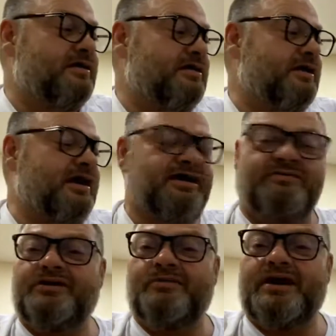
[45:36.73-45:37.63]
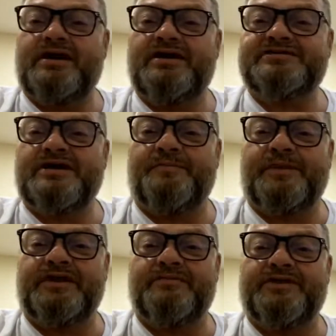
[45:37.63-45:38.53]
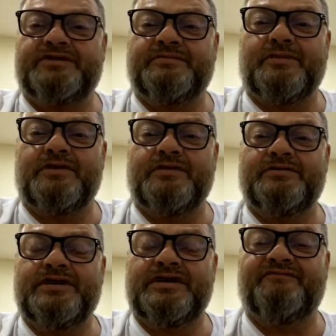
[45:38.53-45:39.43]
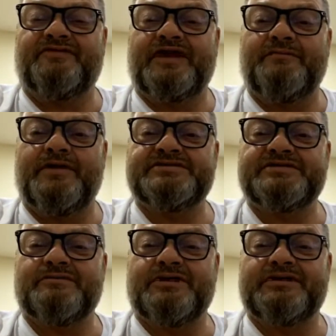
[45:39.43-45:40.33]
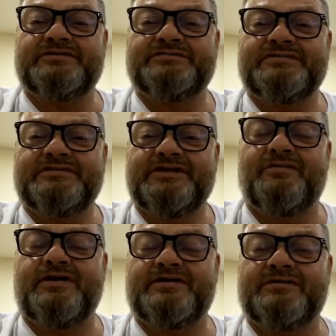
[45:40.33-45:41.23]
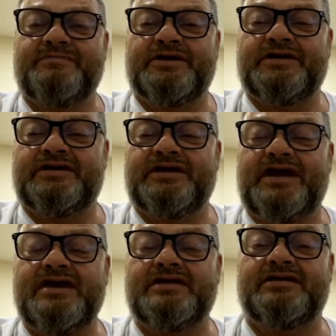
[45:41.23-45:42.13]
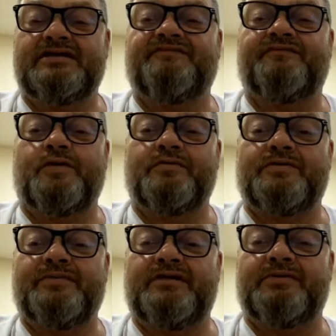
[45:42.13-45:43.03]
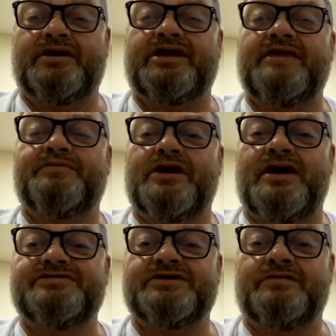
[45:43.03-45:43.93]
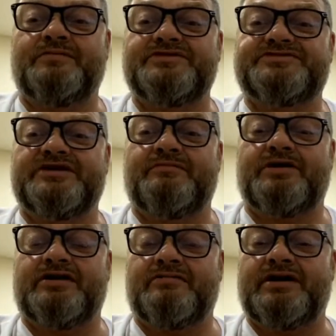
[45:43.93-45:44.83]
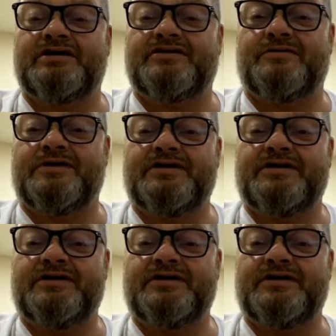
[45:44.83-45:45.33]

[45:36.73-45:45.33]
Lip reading: I don't know what it is. I'll play with it tomorrow. I didn't feel like messing with it. You're welcome, Billy D. Hey, look forward. Remember to keep your eyes open. There's something right around the corner.